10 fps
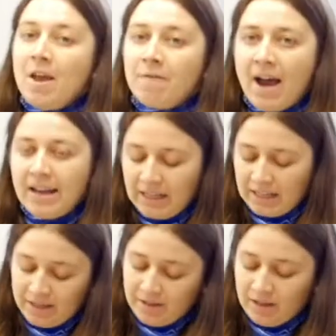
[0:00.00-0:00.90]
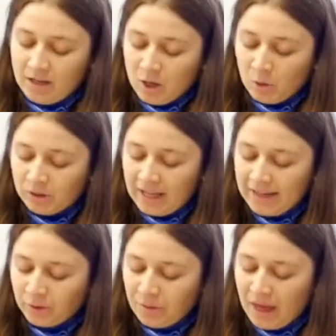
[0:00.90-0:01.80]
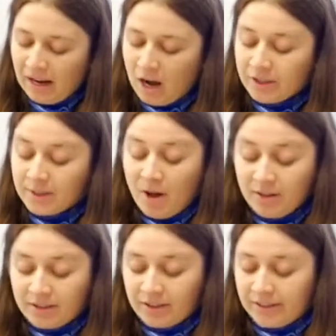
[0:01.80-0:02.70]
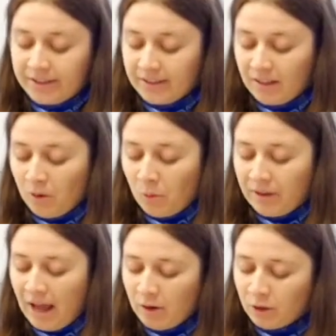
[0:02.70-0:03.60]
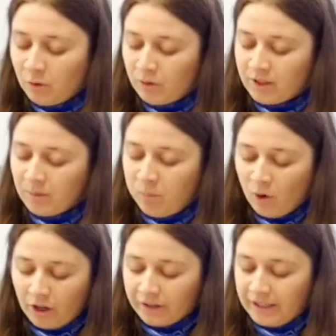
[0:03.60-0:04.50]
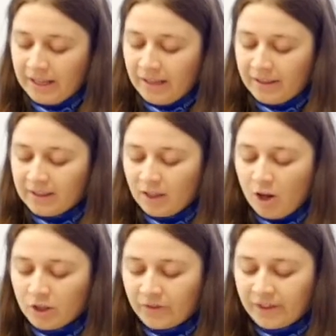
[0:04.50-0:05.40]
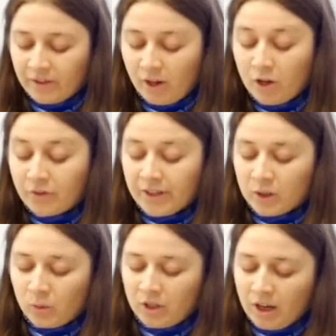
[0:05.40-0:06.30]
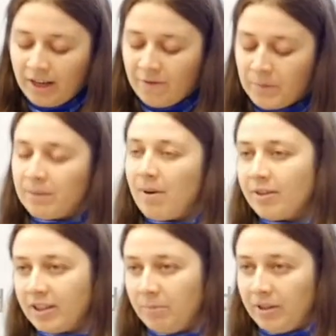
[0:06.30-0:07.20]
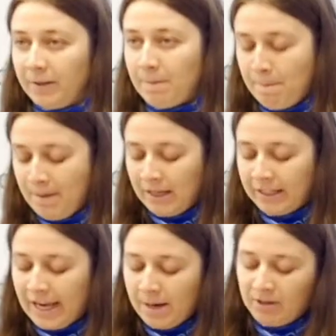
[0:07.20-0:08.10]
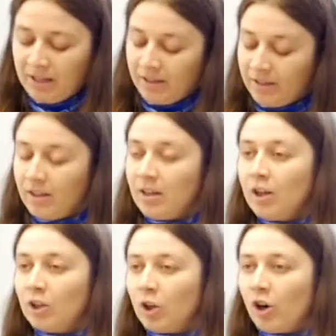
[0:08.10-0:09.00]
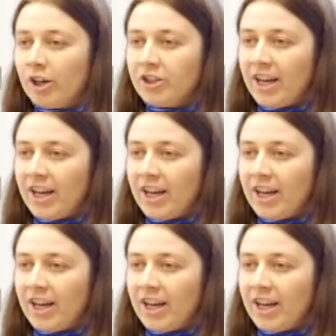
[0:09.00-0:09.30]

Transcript: Finally, we would like to thank our sponsors, without whose support this conference would not have been possible, namely Torch